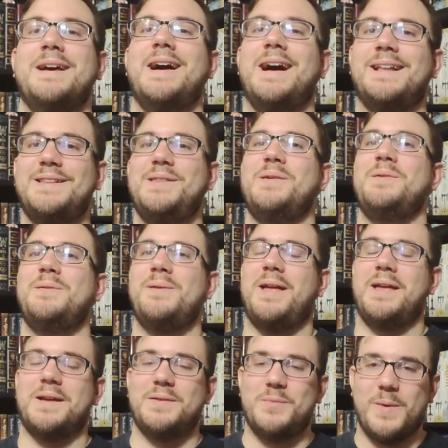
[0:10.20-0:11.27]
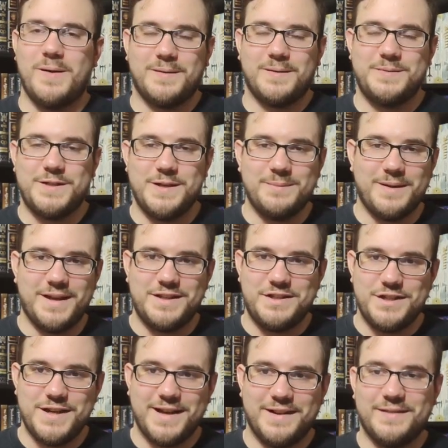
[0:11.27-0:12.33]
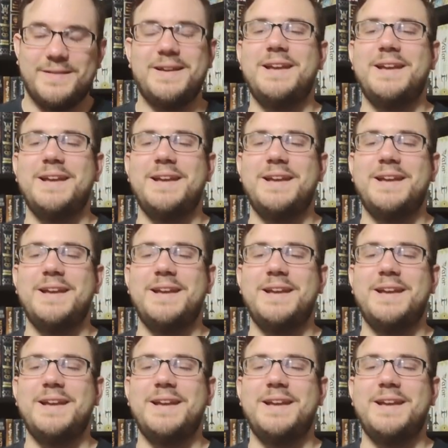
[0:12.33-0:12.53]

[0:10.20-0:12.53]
Hello and welcome to my channel.